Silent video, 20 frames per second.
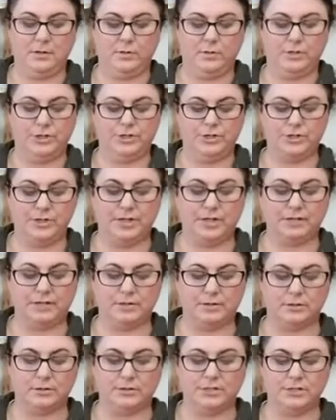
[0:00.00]
Where did you guys
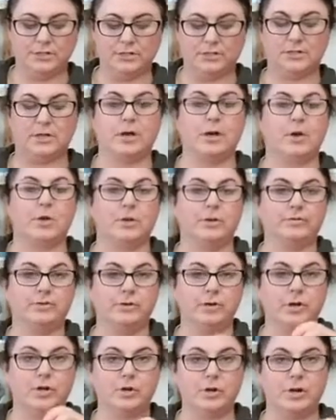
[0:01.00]
learn to sew, if you
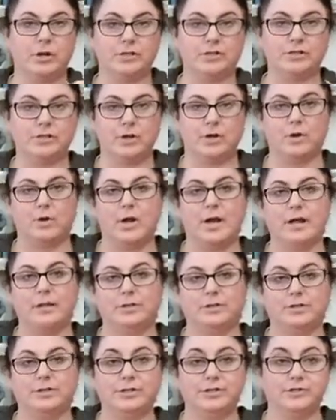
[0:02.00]
know how to sew? I
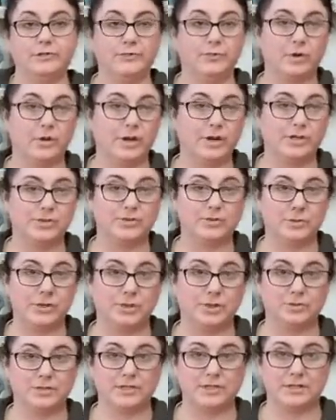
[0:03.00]
learned in 4-H when
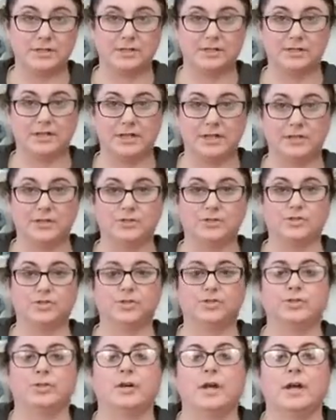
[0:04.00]
I was in like
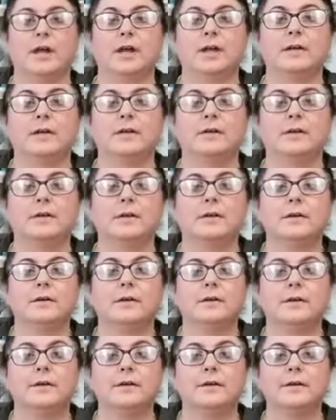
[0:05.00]
junior high.
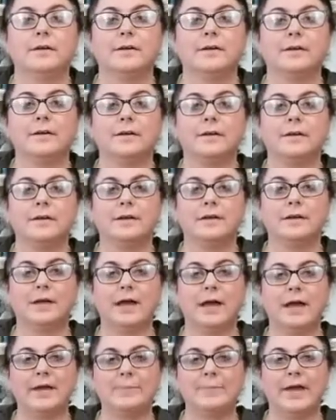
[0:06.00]

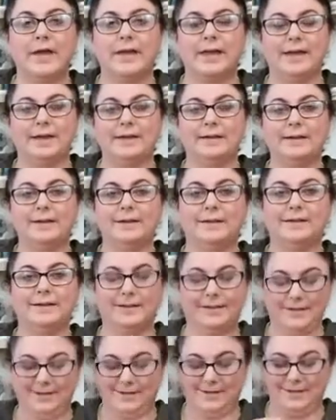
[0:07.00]
Hi, Peg.
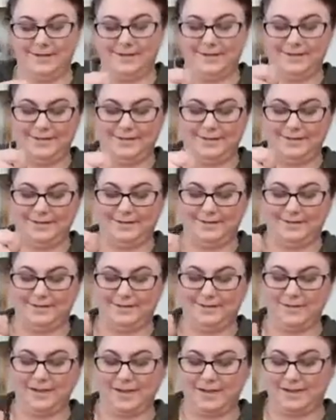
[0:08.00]

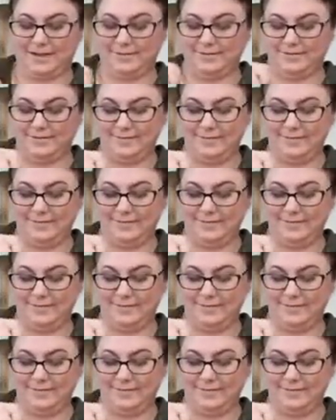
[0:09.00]
Okay.